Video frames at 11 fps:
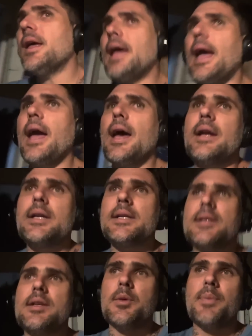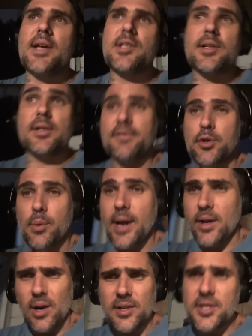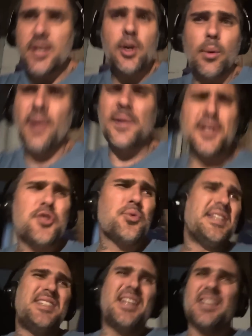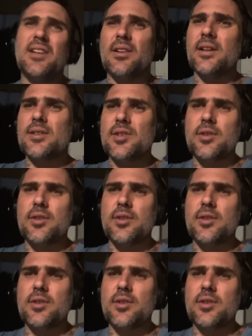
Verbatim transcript: And you basically have to write your itinerary. It's ridiculous.